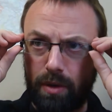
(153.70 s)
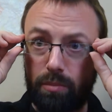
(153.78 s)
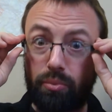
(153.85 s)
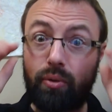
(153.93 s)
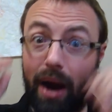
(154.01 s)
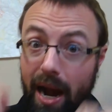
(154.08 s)

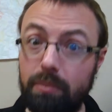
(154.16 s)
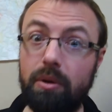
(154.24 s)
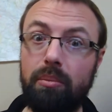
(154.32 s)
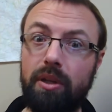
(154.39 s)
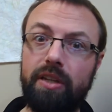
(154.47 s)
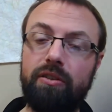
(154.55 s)

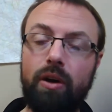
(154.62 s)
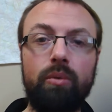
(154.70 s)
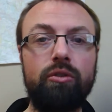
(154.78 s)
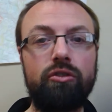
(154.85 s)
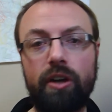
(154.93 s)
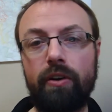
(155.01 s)
probably
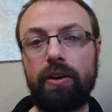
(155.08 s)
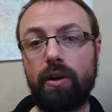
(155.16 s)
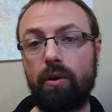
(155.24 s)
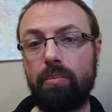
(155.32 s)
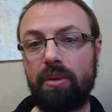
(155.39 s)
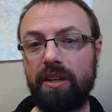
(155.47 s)
don't share
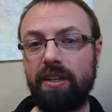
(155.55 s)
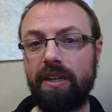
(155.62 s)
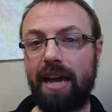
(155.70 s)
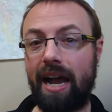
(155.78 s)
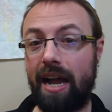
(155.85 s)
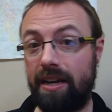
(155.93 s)
your opinion
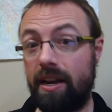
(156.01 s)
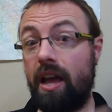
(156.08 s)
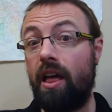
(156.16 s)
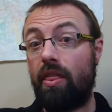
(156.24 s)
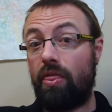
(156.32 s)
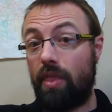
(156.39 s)
on
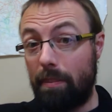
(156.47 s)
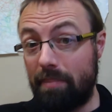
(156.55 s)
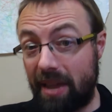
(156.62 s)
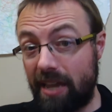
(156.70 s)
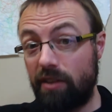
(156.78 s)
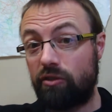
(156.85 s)
the
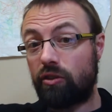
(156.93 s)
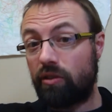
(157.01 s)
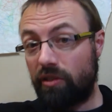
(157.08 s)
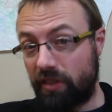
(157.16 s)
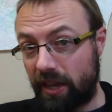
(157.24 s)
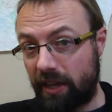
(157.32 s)
major
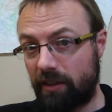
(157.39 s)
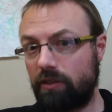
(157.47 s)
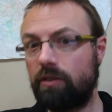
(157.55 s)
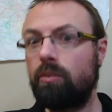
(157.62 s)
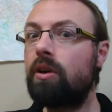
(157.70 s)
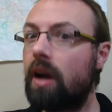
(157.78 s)

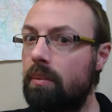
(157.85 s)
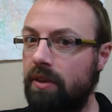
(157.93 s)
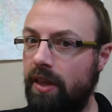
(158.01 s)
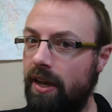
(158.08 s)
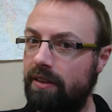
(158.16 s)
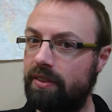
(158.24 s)
things. We'll come to
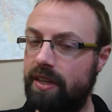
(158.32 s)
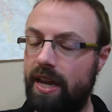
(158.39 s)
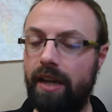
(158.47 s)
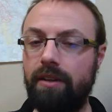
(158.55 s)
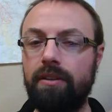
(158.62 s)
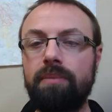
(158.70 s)
that at the
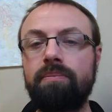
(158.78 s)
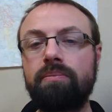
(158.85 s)
end.